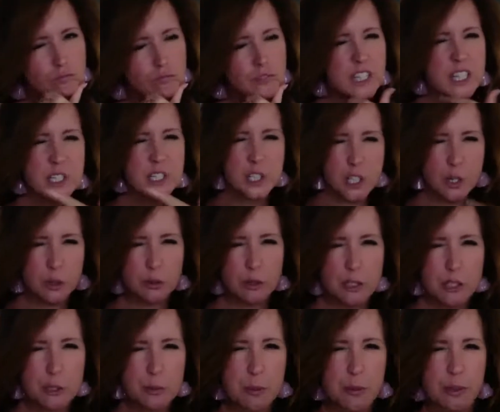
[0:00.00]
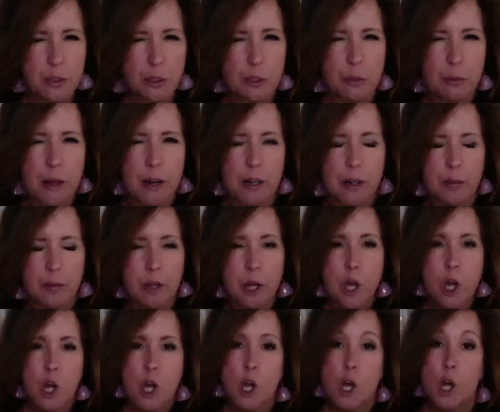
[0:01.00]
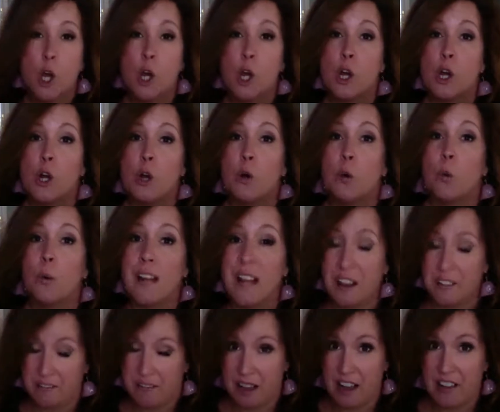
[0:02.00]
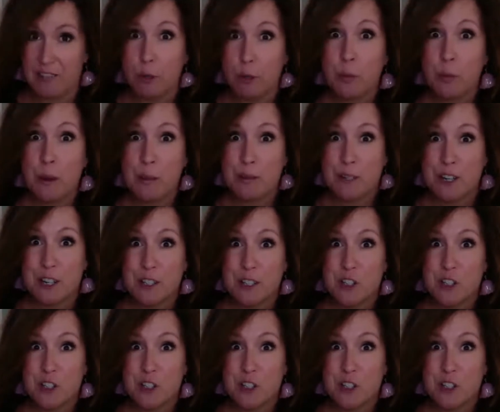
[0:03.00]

get to know Elizabeth a little better, we have 5 more webinars.